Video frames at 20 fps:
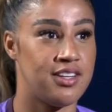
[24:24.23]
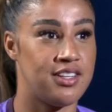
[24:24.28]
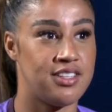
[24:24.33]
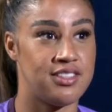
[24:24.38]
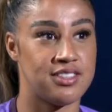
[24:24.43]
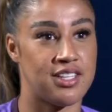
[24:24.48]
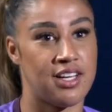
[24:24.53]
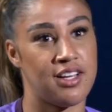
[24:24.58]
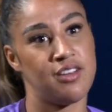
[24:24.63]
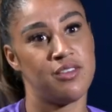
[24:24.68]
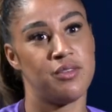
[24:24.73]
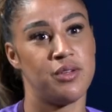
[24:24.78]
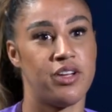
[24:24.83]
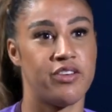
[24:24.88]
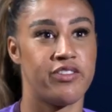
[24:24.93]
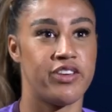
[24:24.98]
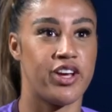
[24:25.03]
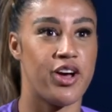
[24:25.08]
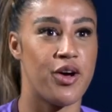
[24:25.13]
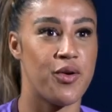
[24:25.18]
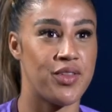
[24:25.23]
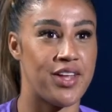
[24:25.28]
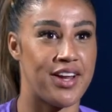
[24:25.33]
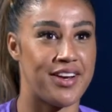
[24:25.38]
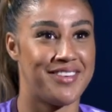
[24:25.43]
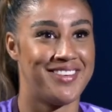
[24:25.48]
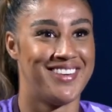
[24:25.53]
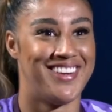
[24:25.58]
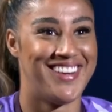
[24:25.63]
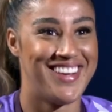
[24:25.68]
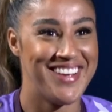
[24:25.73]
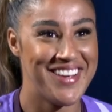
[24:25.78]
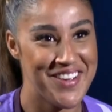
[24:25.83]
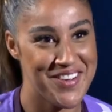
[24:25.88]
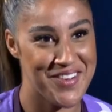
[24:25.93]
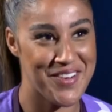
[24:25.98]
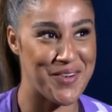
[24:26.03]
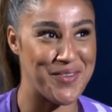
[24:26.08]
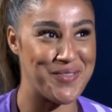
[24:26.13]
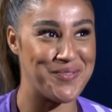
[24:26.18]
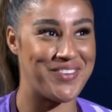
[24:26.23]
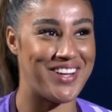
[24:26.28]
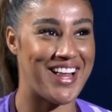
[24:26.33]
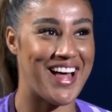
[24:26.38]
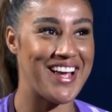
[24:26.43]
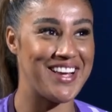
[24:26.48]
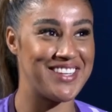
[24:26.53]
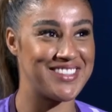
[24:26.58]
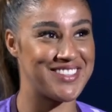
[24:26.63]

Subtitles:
And he's like, well, off you go then, come play.